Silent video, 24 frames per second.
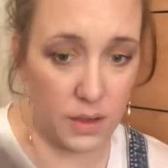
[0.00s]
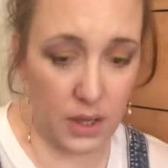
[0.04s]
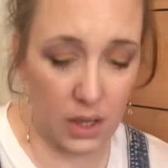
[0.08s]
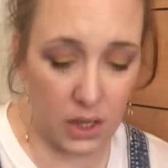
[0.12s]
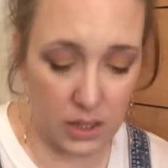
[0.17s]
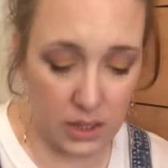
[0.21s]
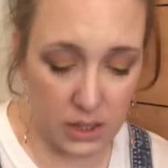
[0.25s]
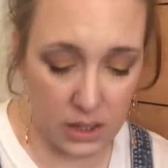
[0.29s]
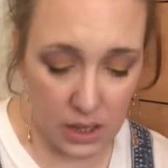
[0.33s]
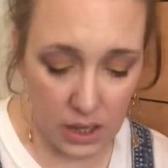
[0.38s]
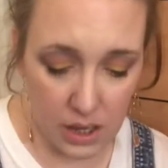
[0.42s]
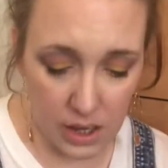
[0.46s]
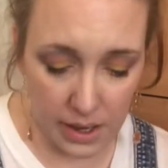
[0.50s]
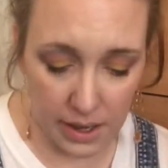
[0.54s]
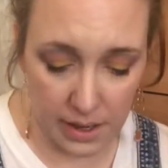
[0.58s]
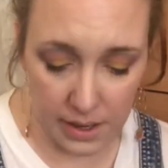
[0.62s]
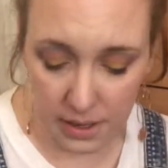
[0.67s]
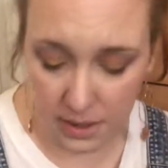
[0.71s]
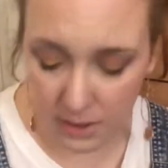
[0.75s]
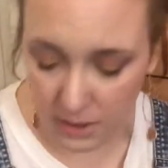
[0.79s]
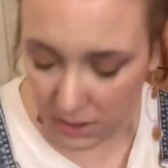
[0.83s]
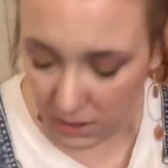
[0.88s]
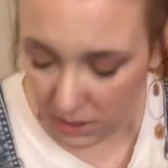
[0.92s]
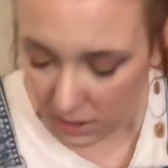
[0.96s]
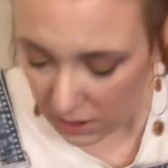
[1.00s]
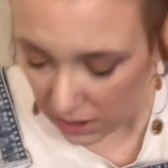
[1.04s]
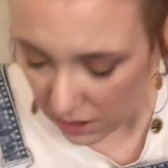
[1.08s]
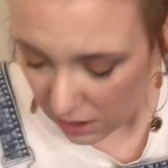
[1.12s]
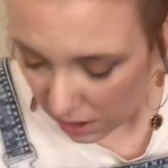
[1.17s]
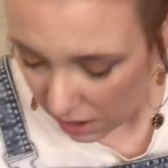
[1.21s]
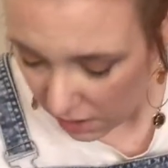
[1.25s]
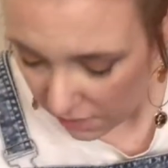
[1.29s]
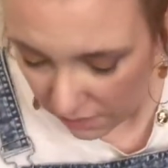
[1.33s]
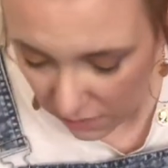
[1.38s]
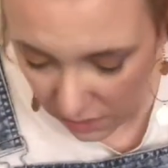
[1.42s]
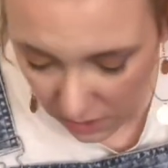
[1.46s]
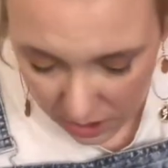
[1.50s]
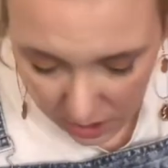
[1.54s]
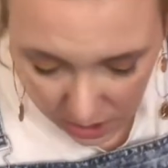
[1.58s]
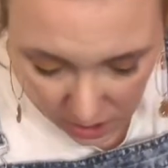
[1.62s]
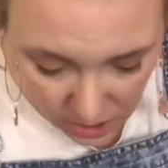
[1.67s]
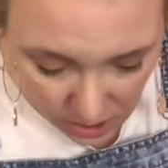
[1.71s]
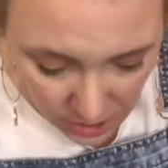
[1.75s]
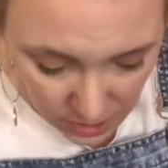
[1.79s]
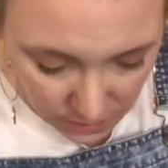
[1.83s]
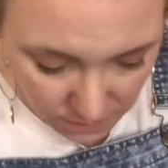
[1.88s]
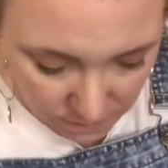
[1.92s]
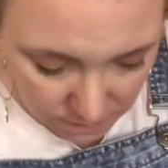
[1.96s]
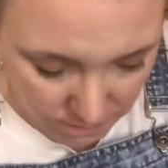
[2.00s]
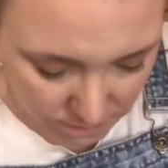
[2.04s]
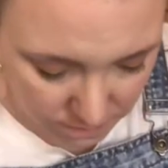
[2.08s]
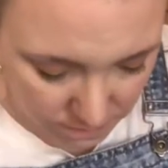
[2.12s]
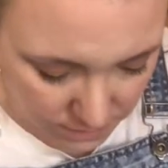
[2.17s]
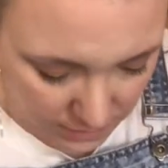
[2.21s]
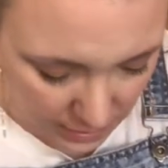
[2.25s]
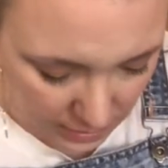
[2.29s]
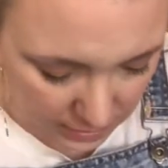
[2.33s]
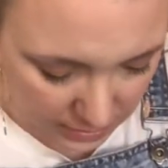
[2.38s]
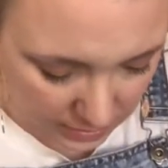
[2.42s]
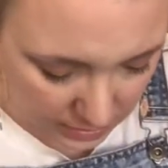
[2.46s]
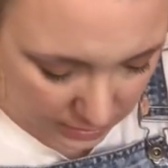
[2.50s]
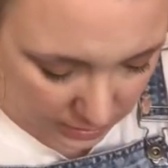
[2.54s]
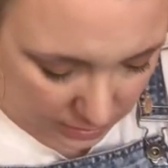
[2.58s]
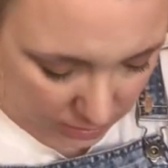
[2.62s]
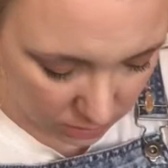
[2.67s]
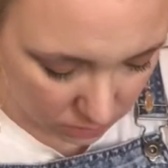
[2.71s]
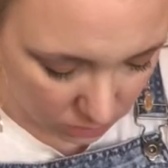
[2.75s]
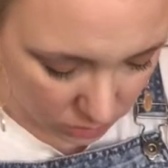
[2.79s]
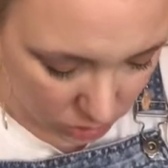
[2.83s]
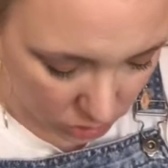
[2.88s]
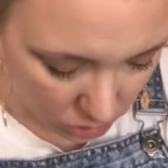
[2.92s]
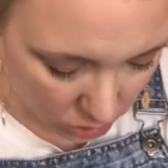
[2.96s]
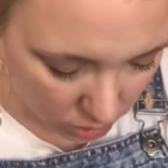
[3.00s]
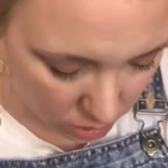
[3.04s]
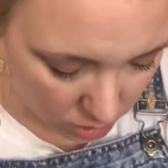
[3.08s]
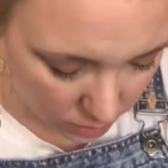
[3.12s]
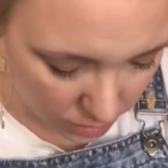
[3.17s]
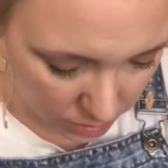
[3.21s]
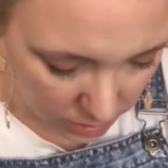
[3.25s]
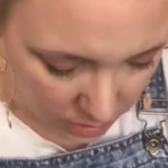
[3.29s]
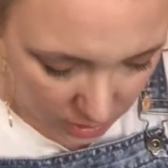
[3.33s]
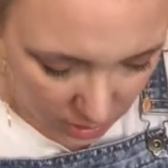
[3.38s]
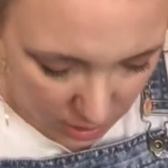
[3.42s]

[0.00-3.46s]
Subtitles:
This is the other vest style top.